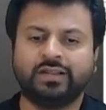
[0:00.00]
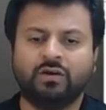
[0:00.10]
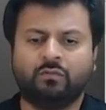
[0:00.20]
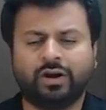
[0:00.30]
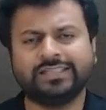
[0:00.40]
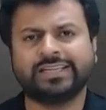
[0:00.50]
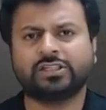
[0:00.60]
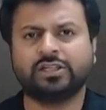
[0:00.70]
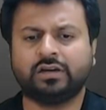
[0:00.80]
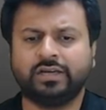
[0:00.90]
What is
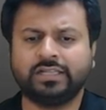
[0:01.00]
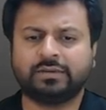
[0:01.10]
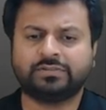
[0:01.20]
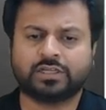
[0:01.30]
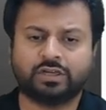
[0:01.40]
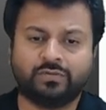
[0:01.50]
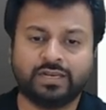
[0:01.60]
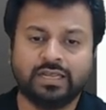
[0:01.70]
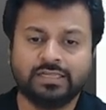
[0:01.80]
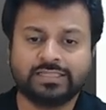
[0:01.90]
section 13 subsection
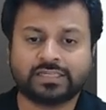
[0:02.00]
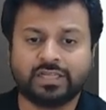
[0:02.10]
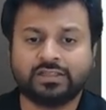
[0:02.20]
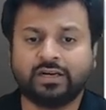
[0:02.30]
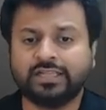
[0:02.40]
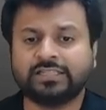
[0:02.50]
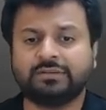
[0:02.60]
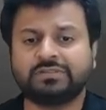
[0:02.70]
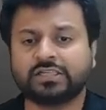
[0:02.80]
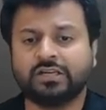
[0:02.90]
1? Section 13
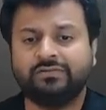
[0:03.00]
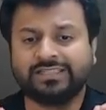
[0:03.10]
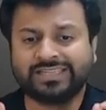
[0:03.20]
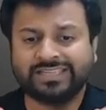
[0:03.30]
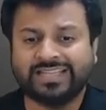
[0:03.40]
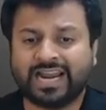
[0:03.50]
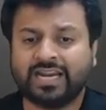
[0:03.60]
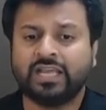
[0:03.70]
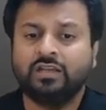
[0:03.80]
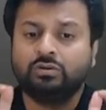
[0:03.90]
subsection 1 says
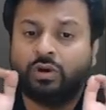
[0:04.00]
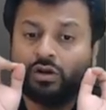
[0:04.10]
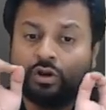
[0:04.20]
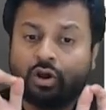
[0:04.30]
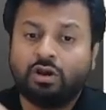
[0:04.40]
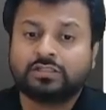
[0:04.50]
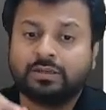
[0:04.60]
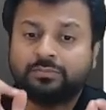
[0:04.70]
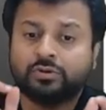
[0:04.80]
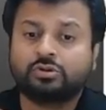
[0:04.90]
that you are not
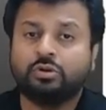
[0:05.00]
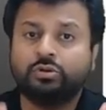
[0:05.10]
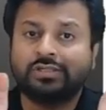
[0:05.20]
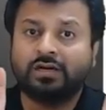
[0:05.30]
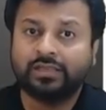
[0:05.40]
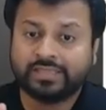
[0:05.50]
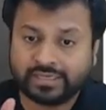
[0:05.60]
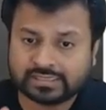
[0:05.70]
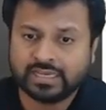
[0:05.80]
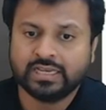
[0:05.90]
supposed to do certain
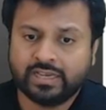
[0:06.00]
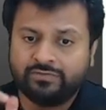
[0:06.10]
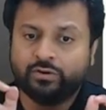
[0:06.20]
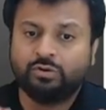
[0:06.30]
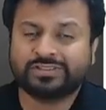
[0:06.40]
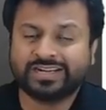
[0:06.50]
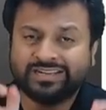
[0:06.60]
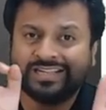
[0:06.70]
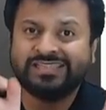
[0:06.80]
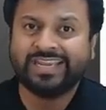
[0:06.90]
things. If you do
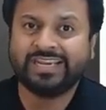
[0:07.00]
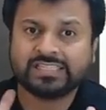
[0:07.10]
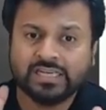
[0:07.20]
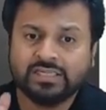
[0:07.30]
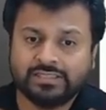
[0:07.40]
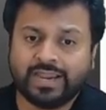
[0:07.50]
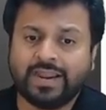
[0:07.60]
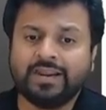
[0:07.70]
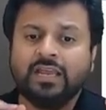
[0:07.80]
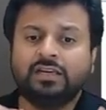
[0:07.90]
certain things,
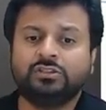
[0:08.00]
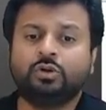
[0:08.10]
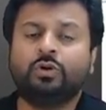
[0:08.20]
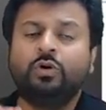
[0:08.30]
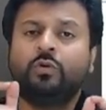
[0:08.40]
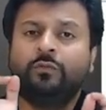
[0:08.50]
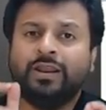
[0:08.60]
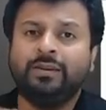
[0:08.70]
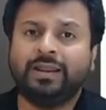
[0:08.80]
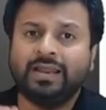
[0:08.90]
then you
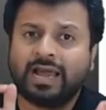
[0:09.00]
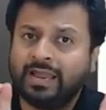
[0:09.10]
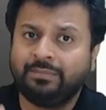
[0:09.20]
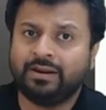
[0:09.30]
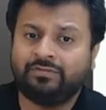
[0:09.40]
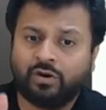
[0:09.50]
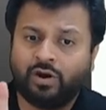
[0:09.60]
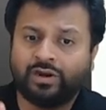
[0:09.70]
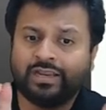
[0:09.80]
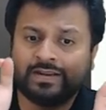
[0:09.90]
will be liable
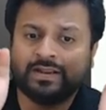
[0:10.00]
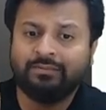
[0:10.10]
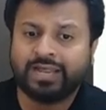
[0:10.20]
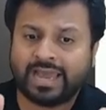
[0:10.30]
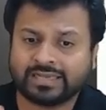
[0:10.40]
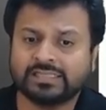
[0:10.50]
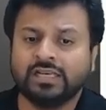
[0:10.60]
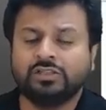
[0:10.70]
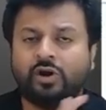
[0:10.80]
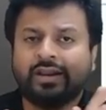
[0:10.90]
for income tax.
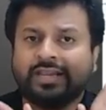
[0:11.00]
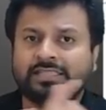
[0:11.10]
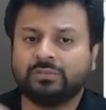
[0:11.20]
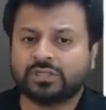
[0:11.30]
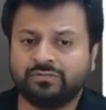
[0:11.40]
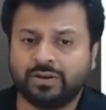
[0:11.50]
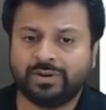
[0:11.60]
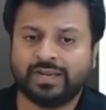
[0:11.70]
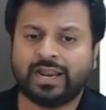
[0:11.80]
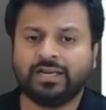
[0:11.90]
Your exemption will be
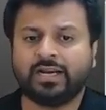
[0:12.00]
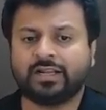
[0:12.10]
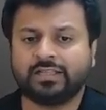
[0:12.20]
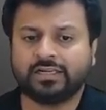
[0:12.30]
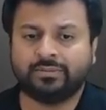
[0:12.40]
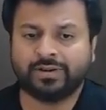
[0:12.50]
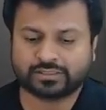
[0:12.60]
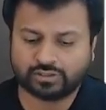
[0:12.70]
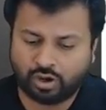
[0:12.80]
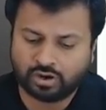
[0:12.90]
denied under the income tax law.